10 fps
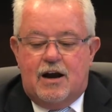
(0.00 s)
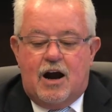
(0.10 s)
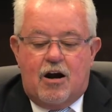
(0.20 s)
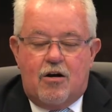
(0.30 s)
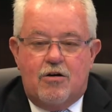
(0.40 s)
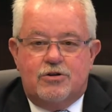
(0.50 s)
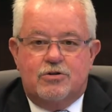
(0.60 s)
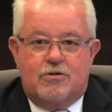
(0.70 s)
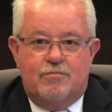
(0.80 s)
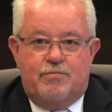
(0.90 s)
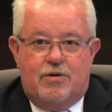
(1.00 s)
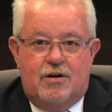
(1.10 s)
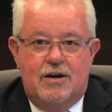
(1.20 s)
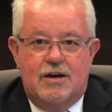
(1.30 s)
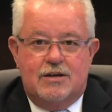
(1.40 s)
I heard your
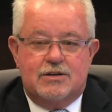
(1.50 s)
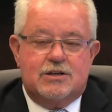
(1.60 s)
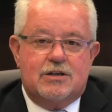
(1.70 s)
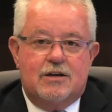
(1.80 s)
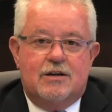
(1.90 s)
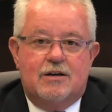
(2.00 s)
complaints,